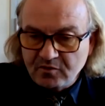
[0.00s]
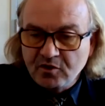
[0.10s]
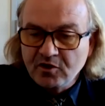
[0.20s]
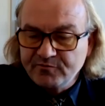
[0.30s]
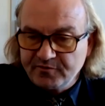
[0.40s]

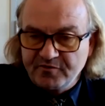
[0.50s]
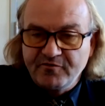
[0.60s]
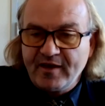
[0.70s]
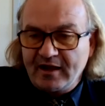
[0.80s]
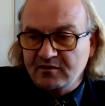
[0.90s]
curve of
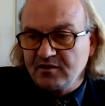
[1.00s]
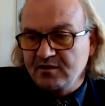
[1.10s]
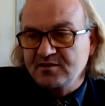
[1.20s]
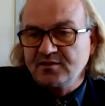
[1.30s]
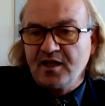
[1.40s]
effect
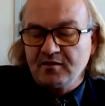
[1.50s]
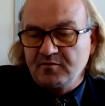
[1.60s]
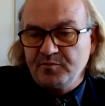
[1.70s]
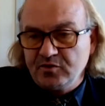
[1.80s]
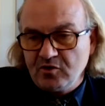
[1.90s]

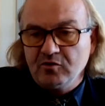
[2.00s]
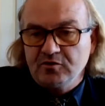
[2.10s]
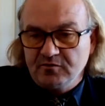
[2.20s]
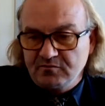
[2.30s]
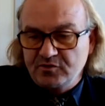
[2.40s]
extend
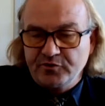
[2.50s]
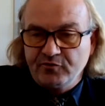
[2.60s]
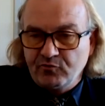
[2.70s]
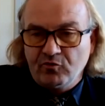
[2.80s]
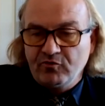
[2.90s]
beyond the
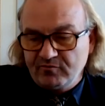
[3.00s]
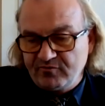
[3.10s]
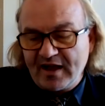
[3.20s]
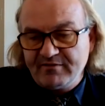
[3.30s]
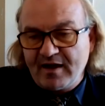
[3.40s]
three, four,
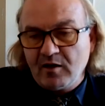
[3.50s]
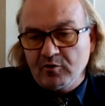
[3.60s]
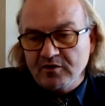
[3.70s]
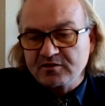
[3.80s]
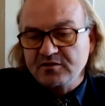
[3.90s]
five
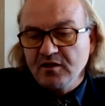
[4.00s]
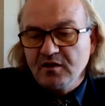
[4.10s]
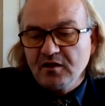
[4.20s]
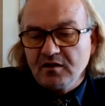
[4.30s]
hours